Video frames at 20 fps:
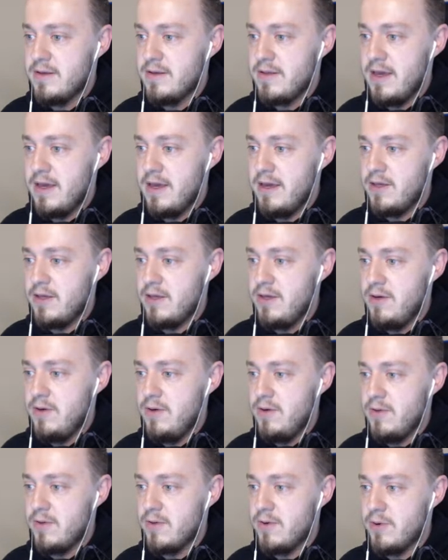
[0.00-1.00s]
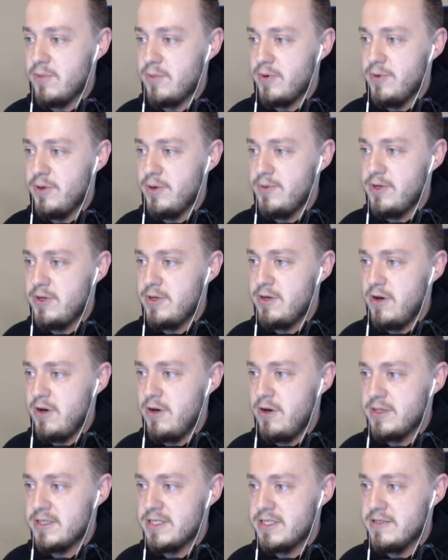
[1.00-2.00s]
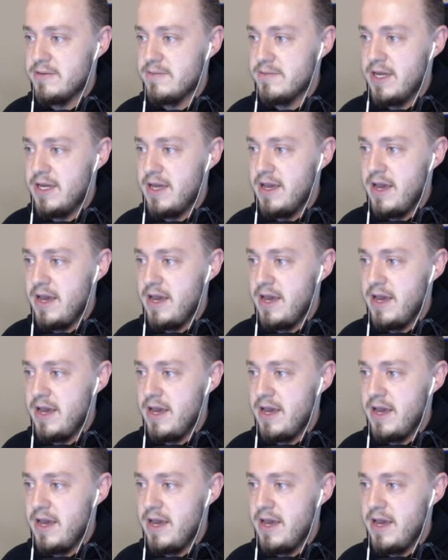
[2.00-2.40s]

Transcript: Thank you. Throw in a Premier Ball. Awesome.